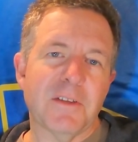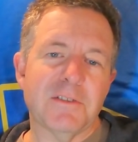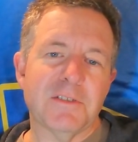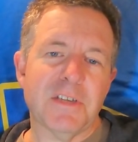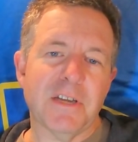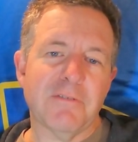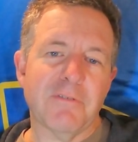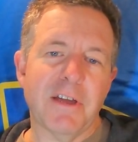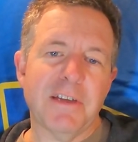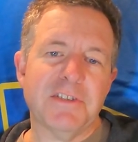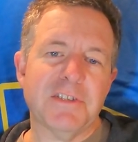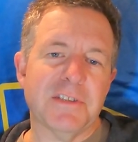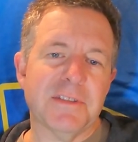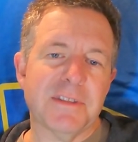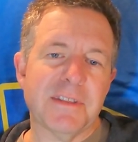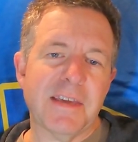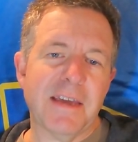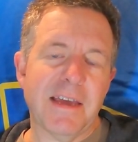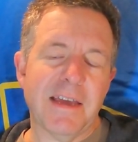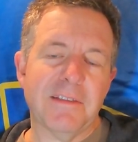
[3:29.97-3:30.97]
generation
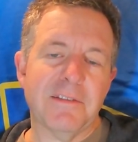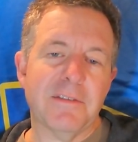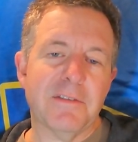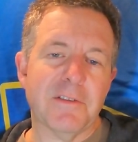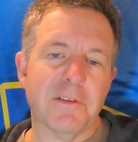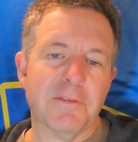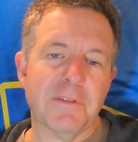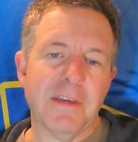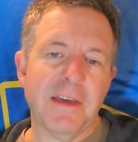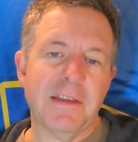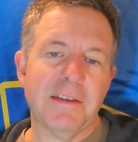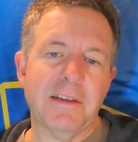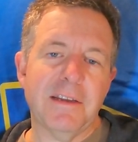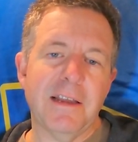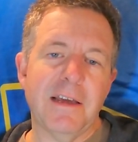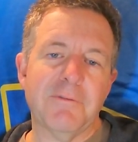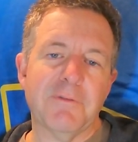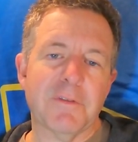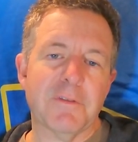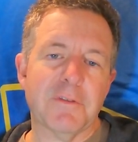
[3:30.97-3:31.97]
10, so 10,
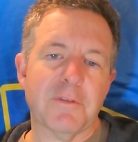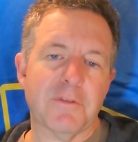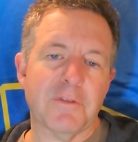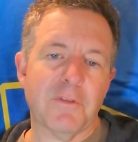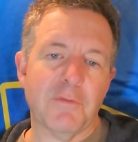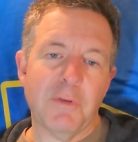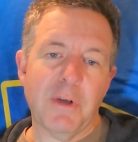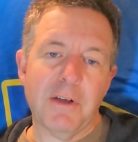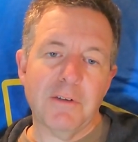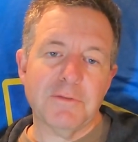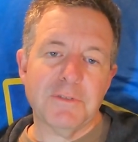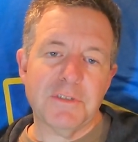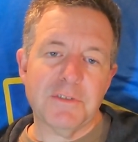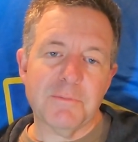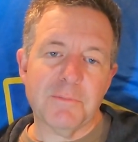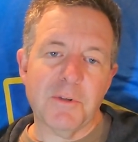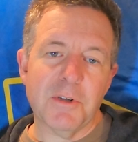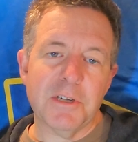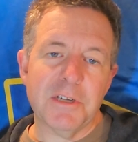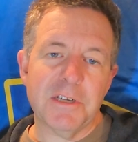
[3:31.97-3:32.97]
11s and 12s
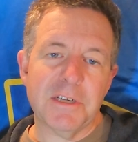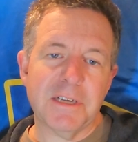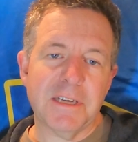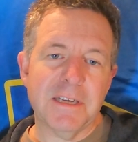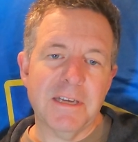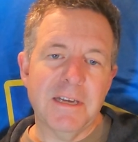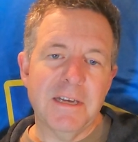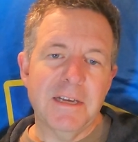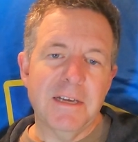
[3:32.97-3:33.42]
should work.